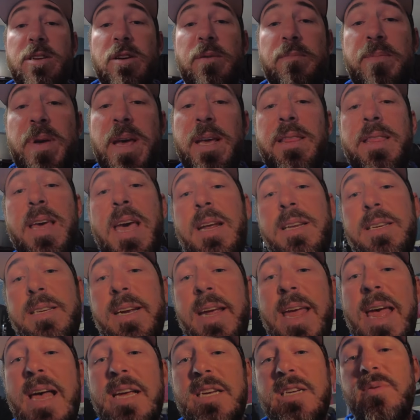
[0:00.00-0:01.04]
So big thanks
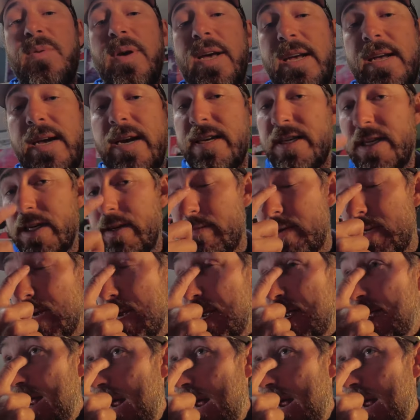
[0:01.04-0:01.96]
to Castaway Customs.